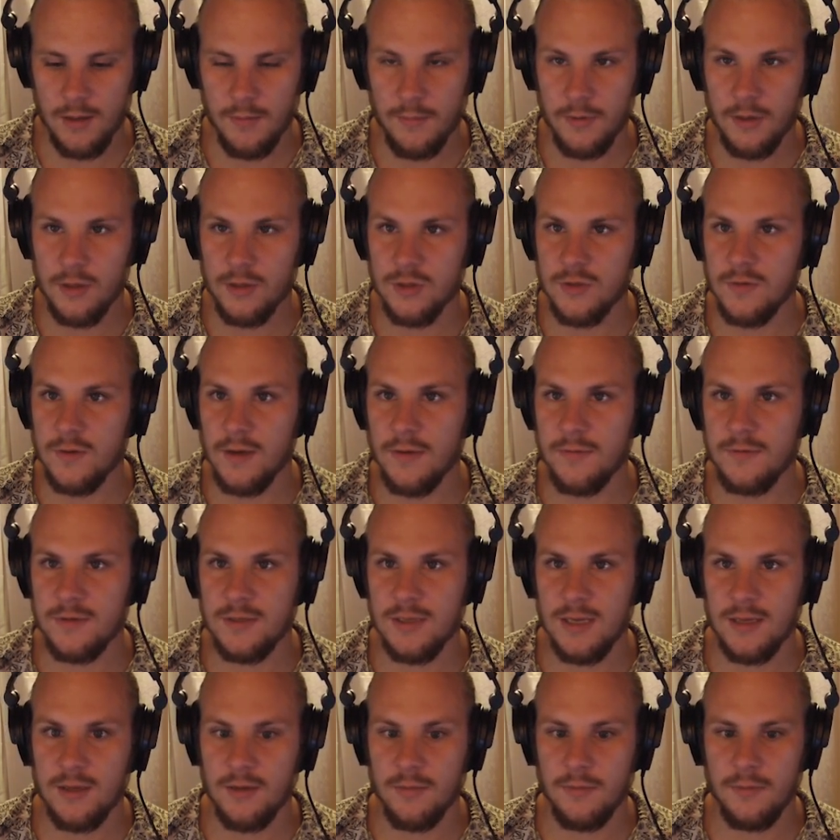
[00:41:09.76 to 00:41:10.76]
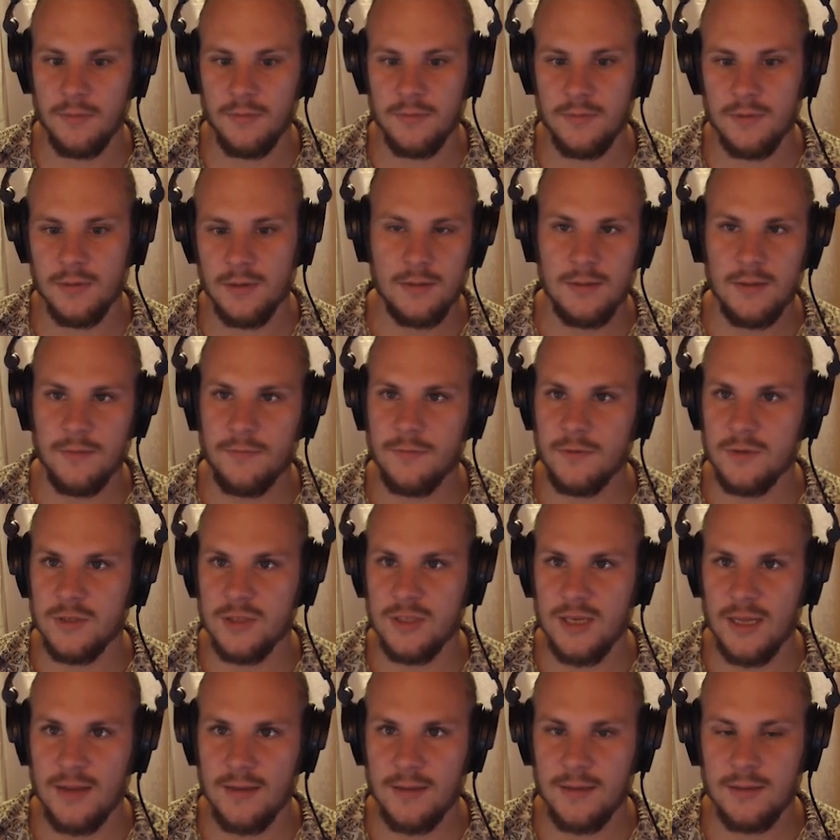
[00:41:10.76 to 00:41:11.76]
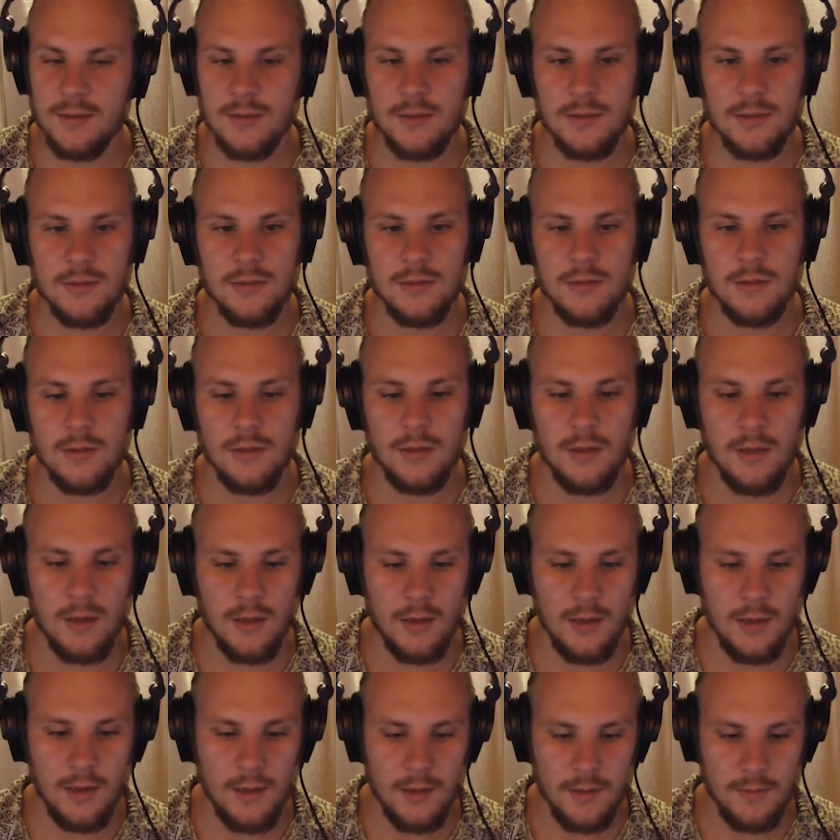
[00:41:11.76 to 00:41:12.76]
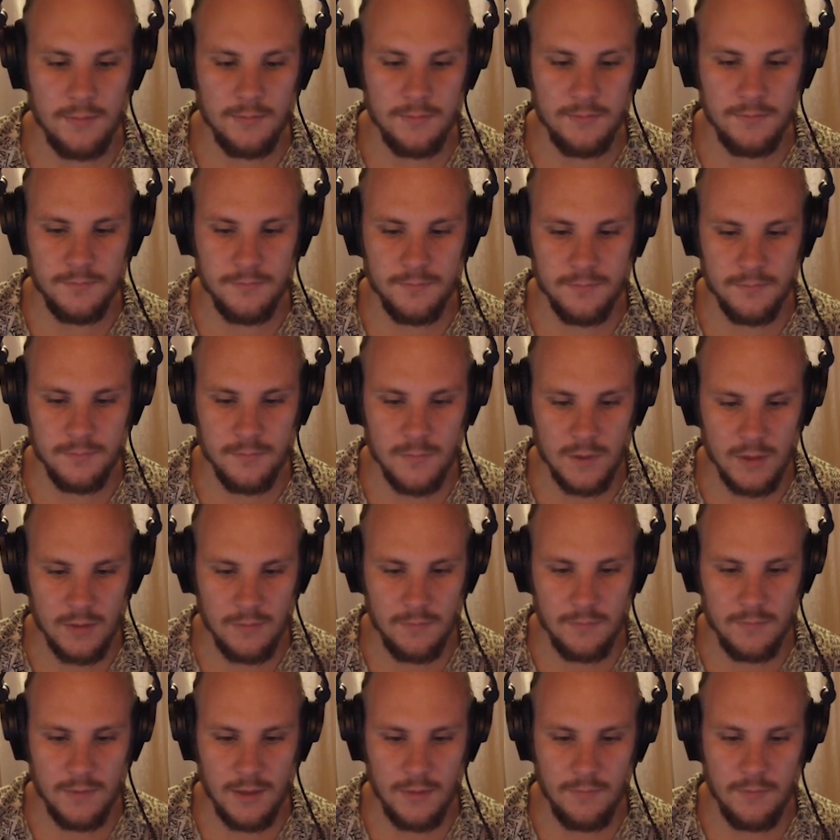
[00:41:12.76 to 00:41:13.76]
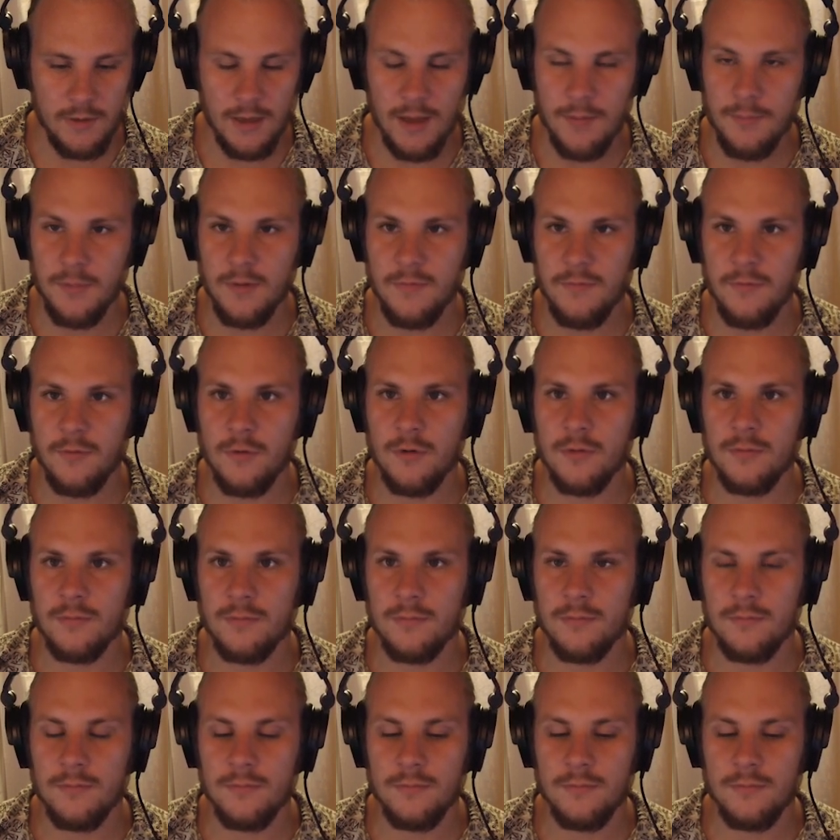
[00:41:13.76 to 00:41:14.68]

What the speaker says: because we have set up different settings than we had before.